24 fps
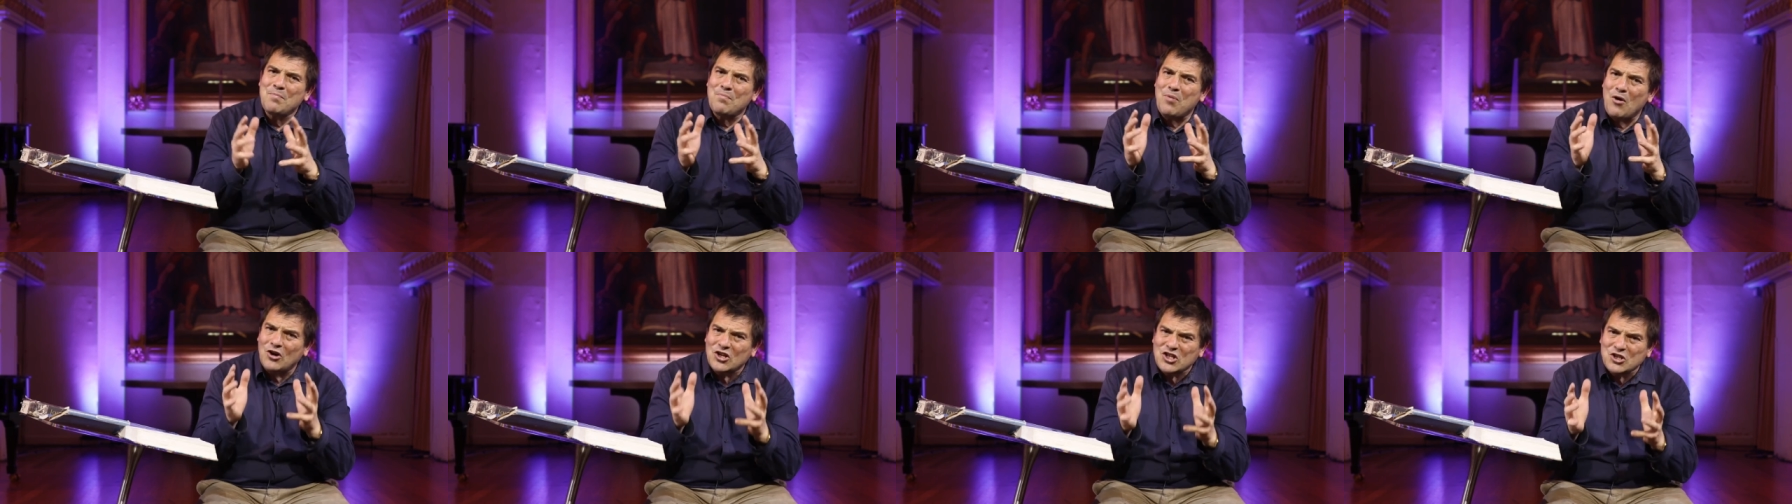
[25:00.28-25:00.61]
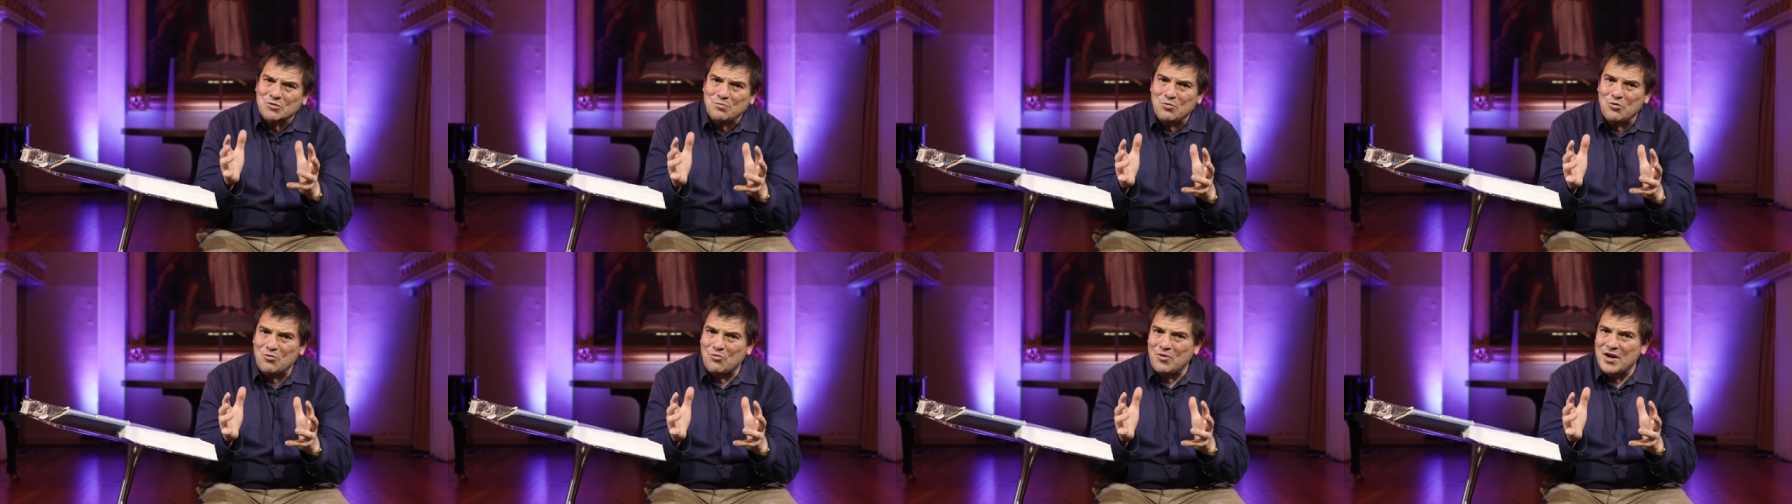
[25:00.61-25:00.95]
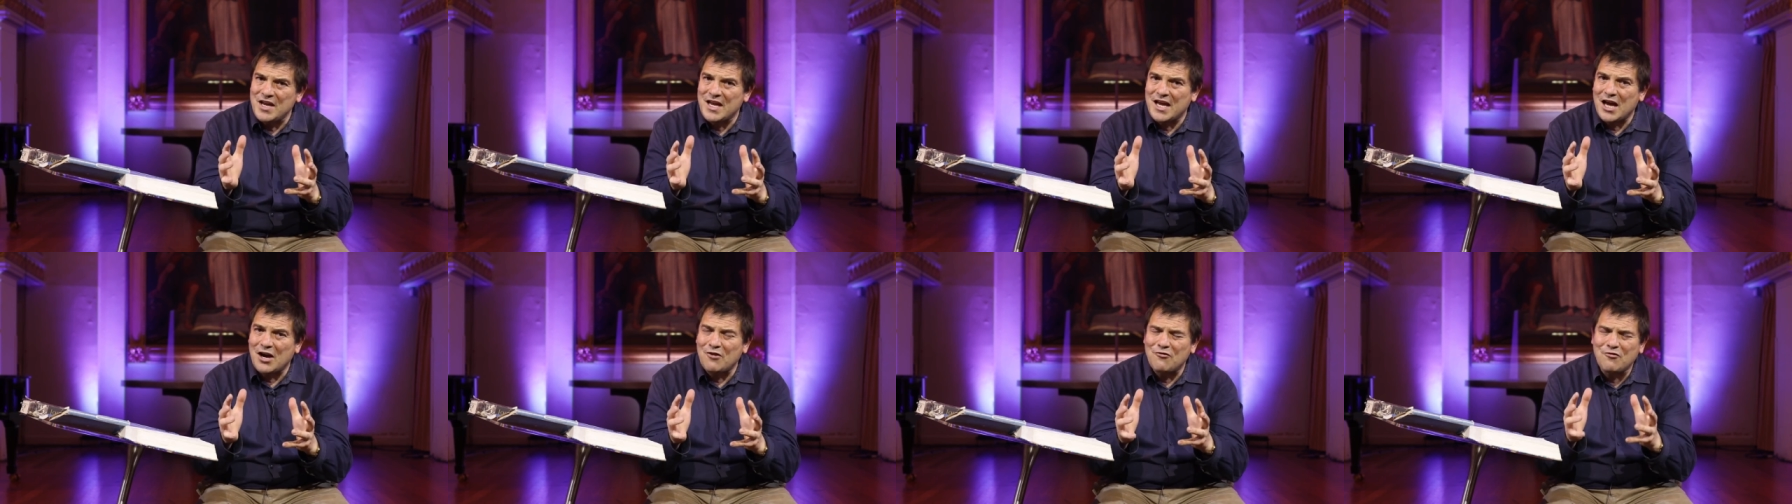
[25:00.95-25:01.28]
be possible,
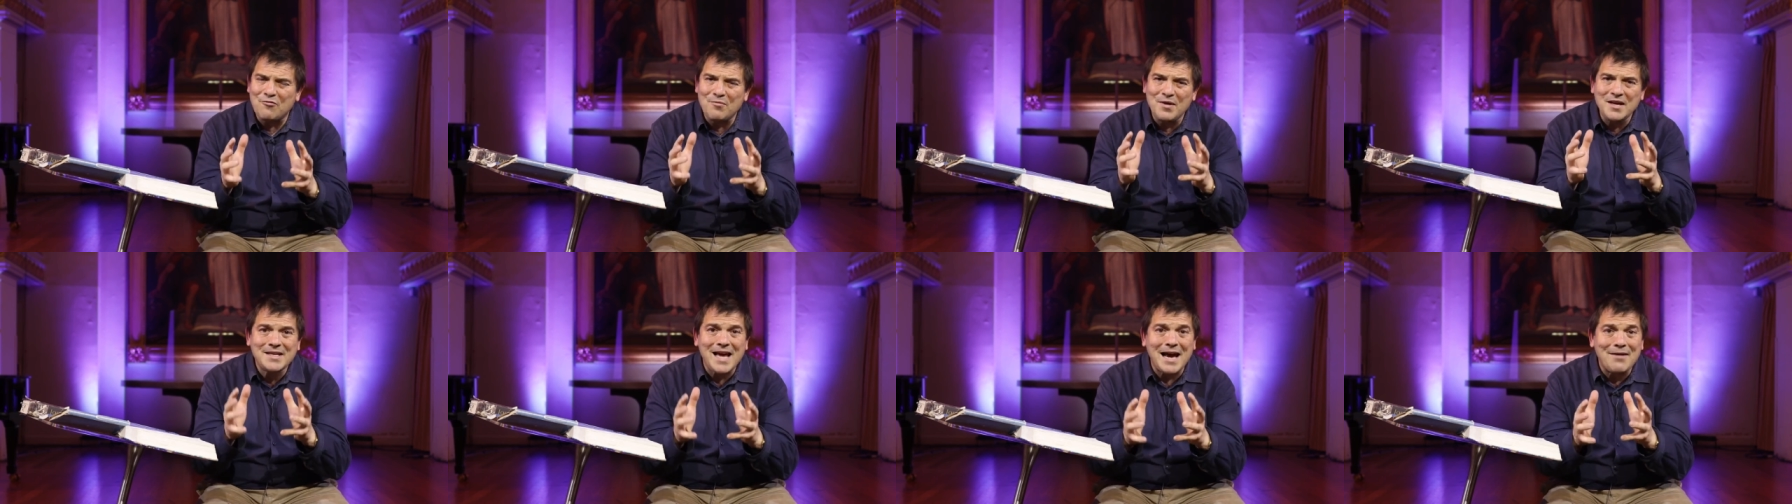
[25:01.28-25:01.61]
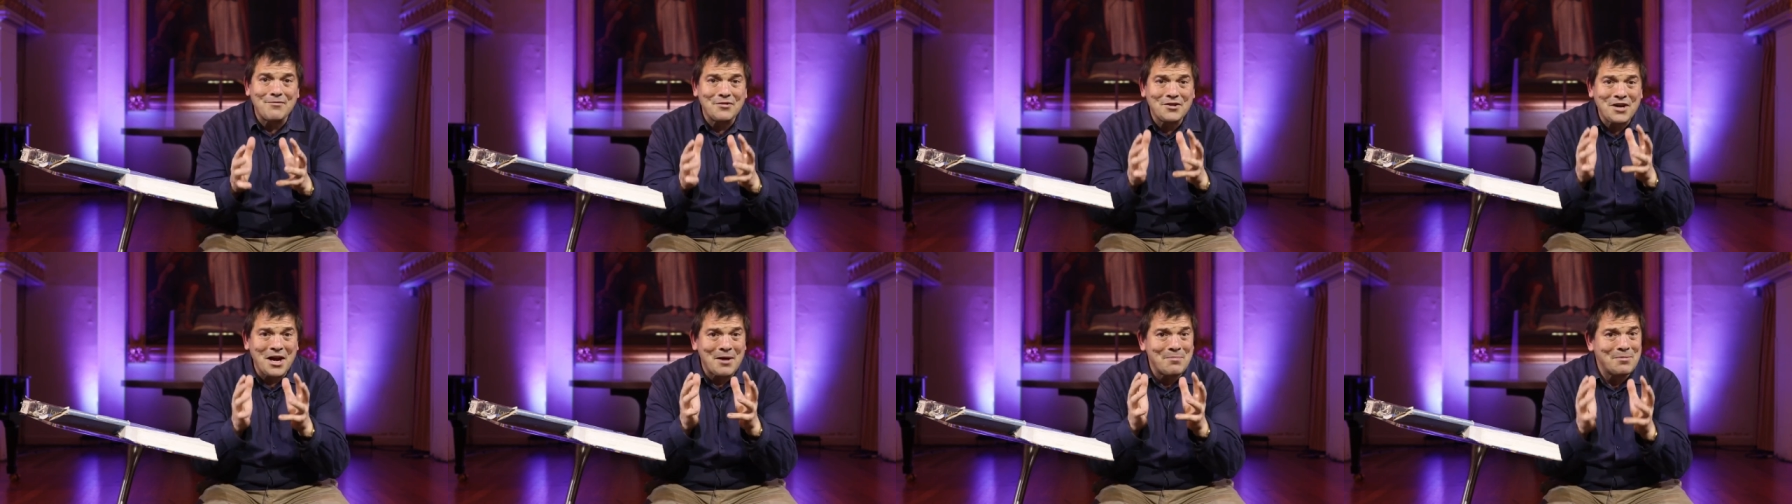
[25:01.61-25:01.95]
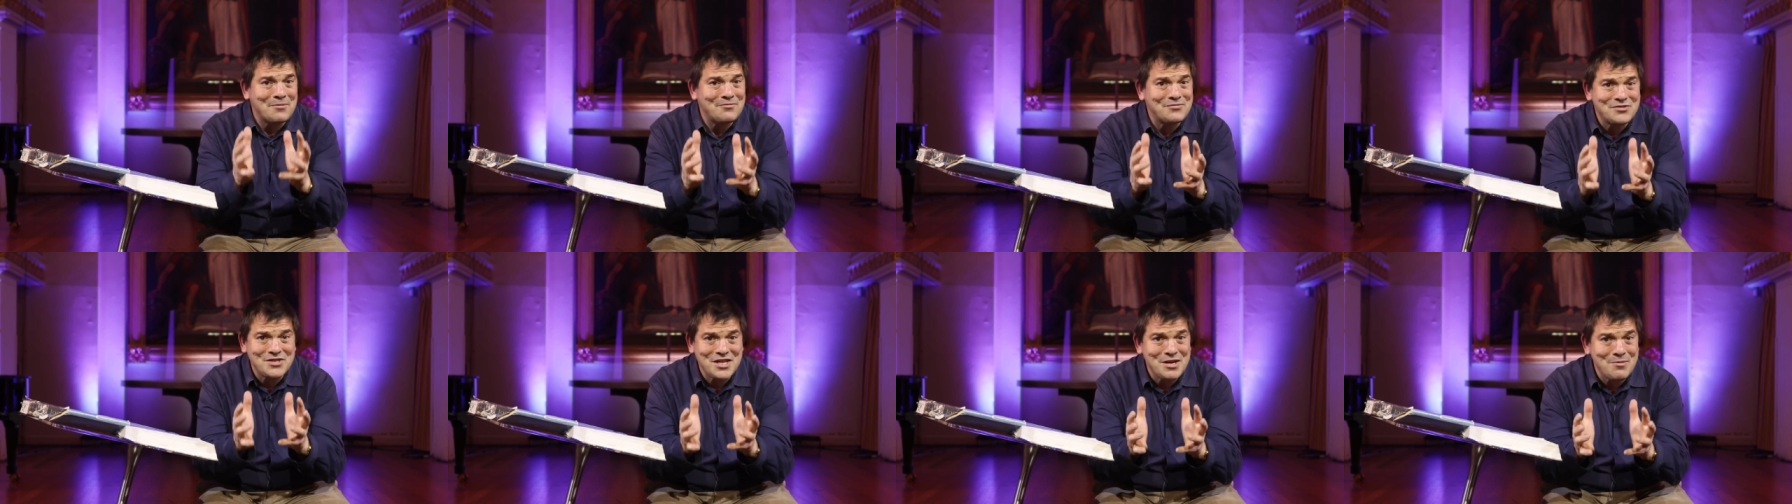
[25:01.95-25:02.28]
Rico, for me to have a cup
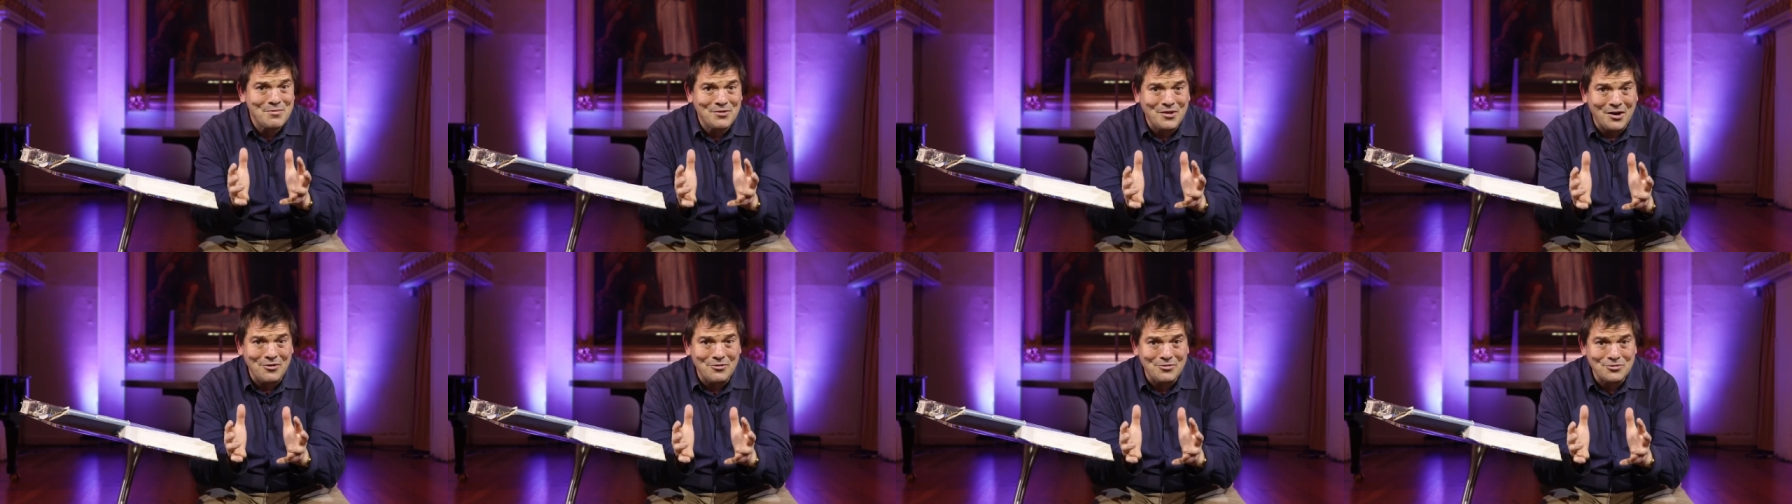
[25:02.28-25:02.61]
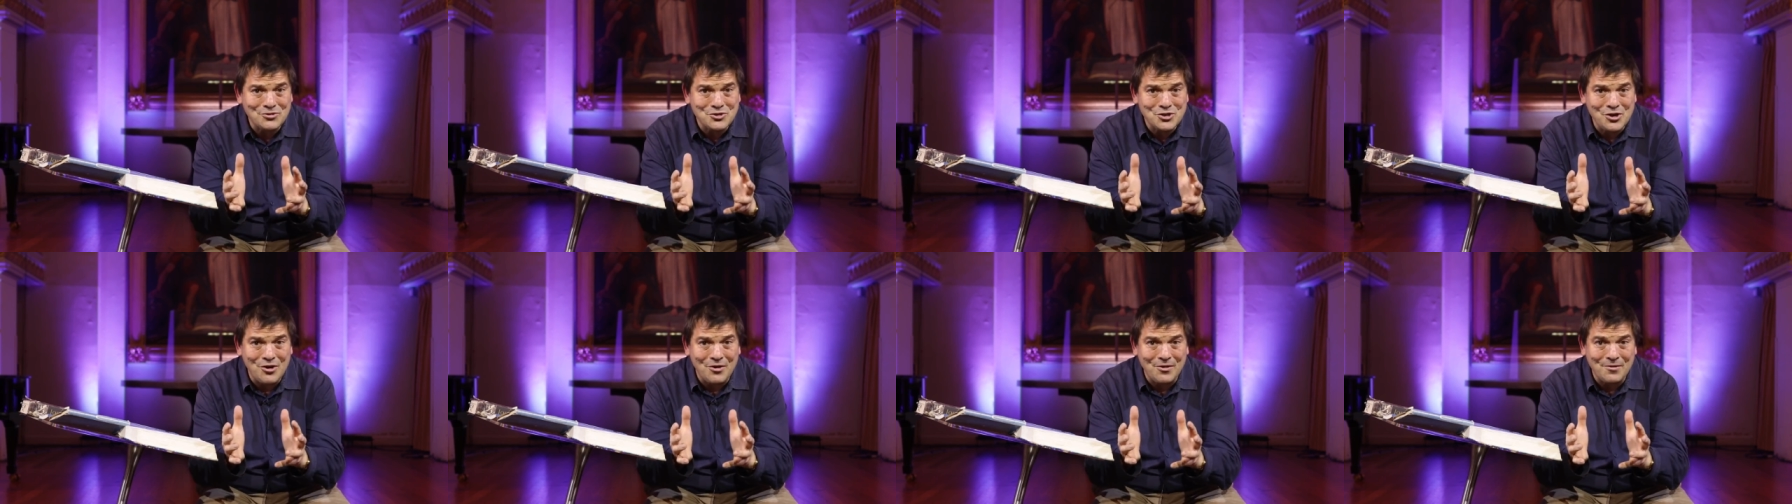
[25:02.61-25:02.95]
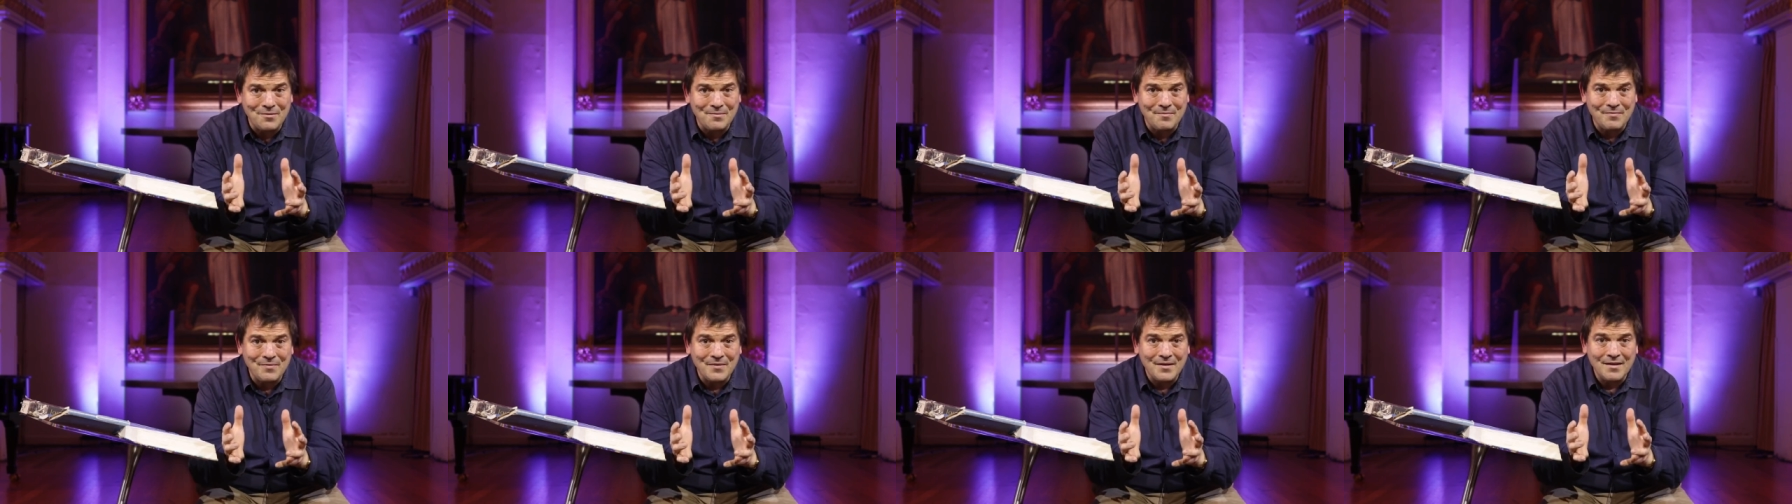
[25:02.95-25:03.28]
of tea with Uncle John?"